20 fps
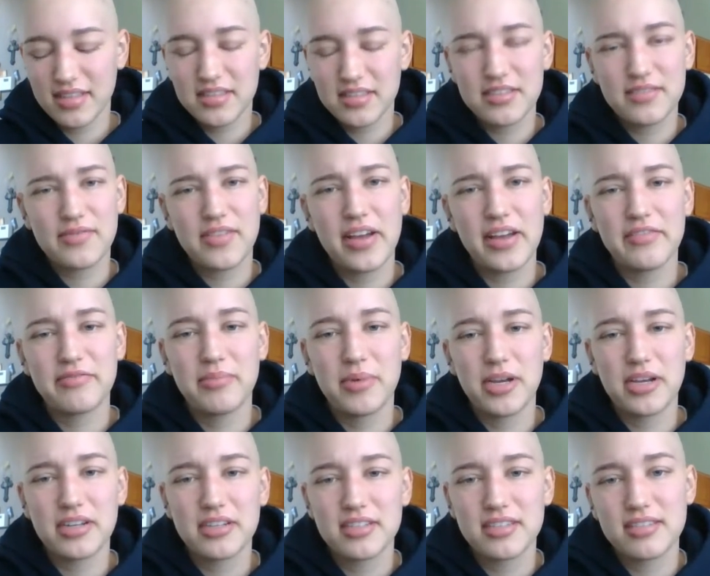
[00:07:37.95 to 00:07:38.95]
It's
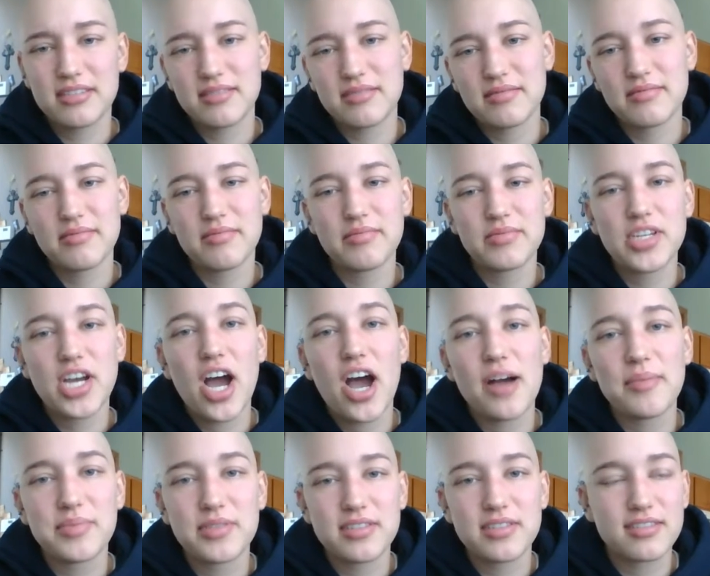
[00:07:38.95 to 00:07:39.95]
$5
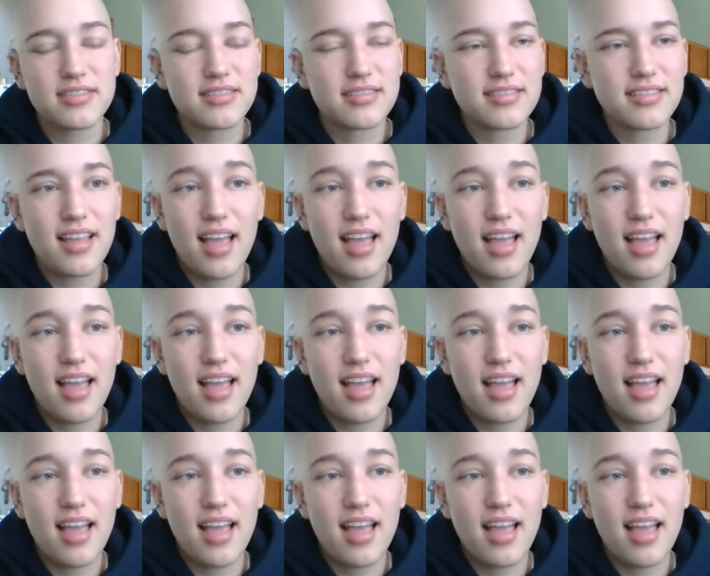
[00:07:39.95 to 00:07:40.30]
tops.